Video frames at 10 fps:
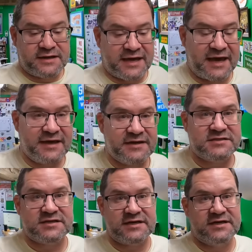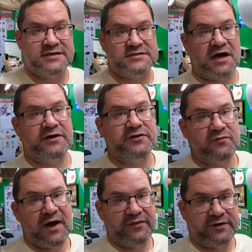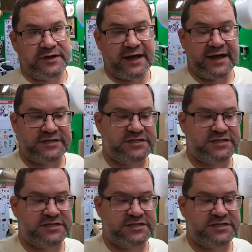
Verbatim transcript: Candace is under the weather today.